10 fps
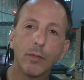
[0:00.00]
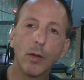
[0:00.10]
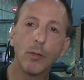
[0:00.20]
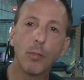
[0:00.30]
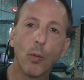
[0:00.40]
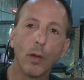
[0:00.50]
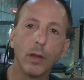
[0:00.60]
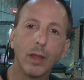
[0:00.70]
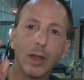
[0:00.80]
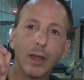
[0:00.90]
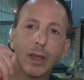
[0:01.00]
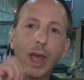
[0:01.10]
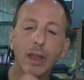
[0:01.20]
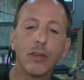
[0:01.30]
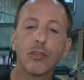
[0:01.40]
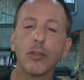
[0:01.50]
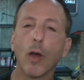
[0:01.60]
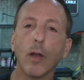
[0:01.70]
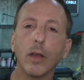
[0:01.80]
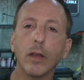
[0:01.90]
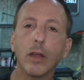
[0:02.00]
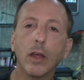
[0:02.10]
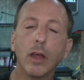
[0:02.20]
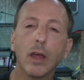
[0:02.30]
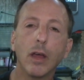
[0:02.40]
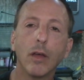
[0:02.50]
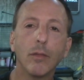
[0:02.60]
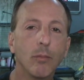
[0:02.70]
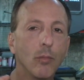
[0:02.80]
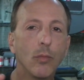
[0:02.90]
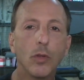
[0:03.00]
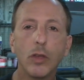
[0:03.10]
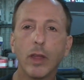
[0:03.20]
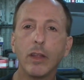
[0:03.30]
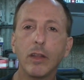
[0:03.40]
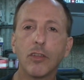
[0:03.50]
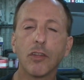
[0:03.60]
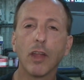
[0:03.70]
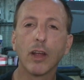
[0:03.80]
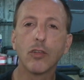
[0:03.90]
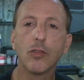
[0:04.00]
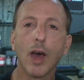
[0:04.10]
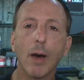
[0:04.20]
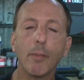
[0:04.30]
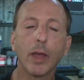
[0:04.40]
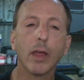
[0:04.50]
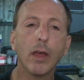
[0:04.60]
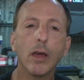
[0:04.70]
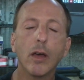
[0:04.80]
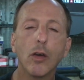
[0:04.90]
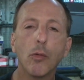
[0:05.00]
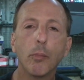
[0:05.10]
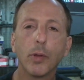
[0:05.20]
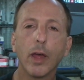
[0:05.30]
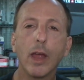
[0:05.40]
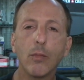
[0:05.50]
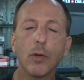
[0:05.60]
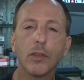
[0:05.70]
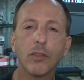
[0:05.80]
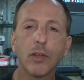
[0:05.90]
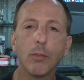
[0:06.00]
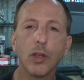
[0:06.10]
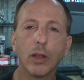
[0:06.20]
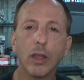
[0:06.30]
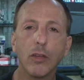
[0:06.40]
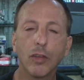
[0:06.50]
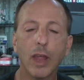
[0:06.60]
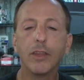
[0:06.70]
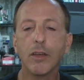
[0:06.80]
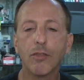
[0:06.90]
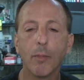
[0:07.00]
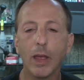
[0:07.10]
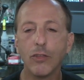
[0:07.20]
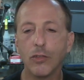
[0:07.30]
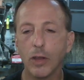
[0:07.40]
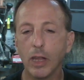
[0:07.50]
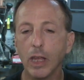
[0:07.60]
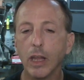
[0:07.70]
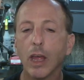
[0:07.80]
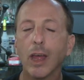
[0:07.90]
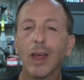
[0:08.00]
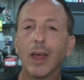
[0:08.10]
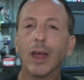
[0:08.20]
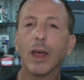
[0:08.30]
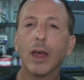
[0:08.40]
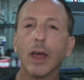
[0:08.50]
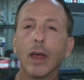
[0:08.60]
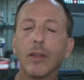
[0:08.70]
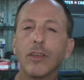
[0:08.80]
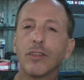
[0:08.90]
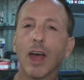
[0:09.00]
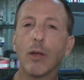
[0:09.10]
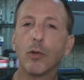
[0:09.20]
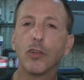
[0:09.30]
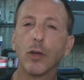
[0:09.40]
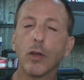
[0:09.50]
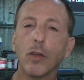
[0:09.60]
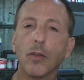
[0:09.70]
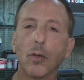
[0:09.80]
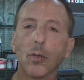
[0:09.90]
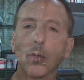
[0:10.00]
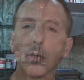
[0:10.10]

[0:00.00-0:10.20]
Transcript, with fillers: very important, getting started. You need to select your topic, plan what the subject is, get the information you need, decide what you're going to do.